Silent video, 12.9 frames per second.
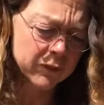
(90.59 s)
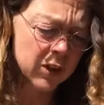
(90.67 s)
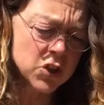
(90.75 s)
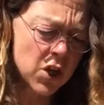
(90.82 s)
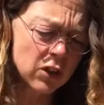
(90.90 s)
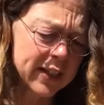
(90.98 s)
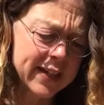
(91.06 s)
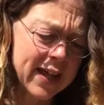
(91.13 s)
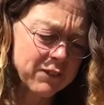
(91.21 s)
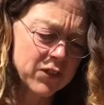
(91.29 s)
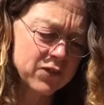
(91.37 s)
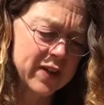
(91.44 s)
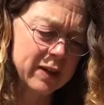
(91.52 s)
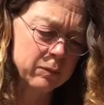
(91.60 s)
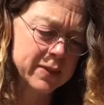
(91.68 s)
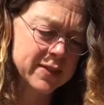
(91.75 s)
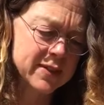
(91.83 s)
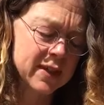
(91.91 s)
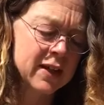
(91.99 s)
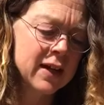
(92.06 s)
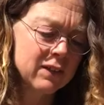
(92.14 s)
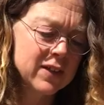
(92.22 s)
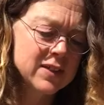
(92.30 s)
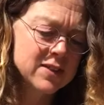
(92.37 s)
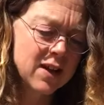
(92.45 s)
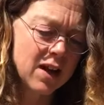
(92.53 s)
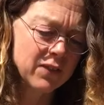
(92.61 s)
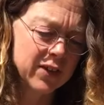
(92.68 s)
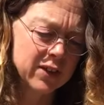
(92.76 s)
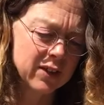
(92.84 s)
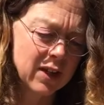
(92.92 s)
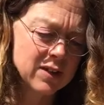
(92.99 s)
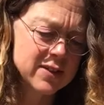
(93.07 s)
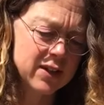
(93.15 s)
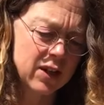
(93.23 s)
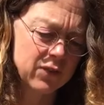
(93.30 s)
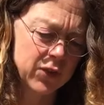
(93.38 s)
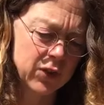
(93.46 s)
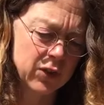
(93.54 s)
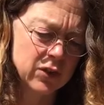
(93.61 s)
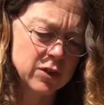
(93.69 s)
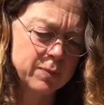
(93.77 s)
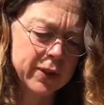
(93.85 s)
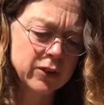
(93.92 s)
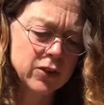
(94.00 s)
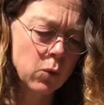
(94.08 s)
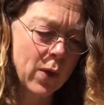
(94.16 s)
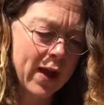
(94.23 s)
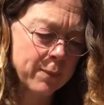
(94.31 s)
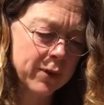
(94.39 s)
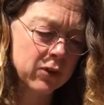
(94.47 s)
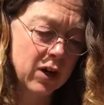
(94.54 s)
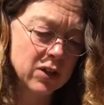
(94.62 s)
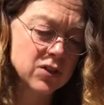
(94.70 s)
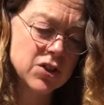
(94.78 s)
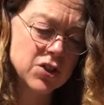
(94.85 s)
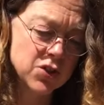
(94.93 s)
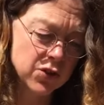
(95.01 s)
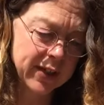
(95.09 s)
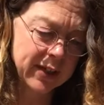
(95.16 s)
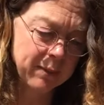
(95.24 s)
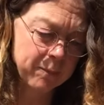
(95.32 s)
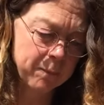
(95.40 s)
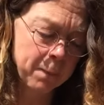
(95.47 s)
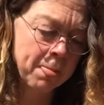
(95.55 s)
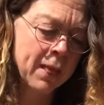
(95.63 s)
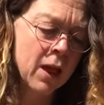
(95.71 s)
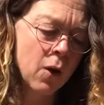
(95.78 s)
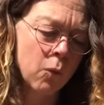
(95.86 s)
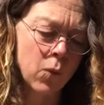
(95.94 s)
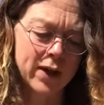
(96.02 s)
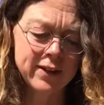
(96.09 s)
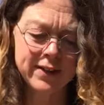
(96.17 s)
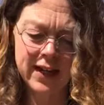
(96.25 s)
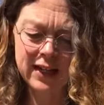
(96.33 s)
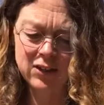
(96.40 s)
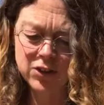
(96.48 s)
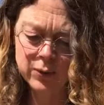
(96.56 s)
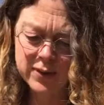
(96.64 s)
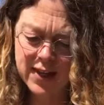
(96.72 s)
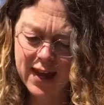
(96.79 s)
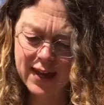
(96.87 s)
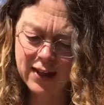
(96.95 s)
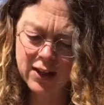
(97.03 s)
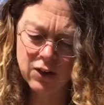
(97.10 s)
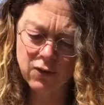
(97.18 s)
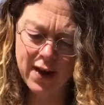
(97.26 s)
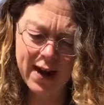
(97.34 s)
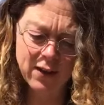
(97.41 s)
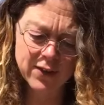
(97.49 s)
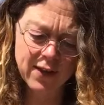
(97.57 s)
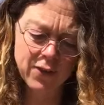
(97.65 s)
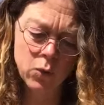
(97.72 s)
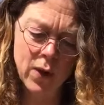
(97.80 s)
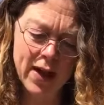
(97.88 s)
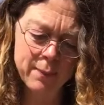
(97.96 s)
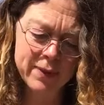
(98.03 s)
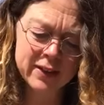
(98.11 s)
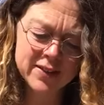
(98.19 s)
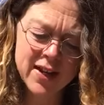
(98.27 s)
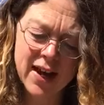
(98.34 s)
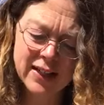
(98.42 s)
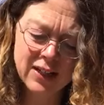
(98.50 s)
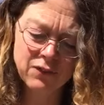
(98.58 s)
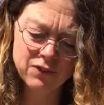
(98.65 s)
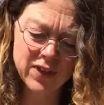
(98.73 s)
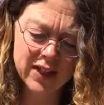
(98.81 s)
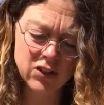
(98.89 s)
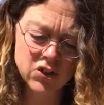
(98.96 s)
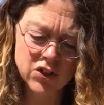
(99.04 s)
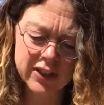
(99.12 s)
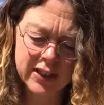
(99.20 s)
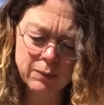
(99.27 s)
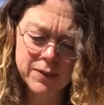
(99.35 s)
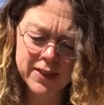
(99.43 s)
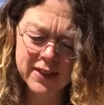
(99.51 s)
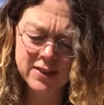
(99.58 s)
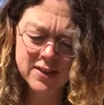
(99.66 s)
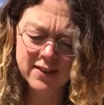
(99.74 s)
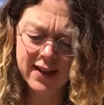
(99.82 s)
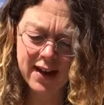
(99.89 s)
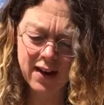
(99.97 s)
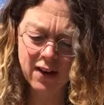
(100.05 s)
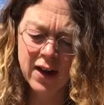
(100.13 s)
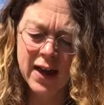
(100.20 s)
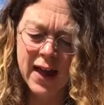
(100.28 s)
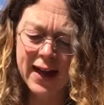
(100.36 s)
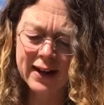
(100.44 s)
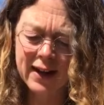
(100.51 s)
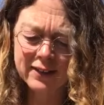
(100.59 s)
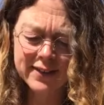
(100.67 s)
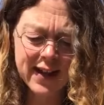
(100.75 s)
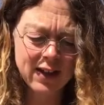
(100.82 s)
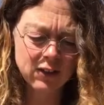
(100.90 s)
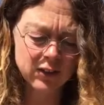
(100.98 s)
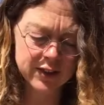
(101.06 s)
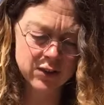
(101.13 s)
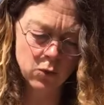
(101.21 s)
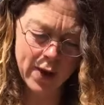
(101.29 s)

Charlotte never fibs. This cousin of hers built a web across the stream. One day she was hanging around on the web and a tiny fish leaped into the air and got tangled in the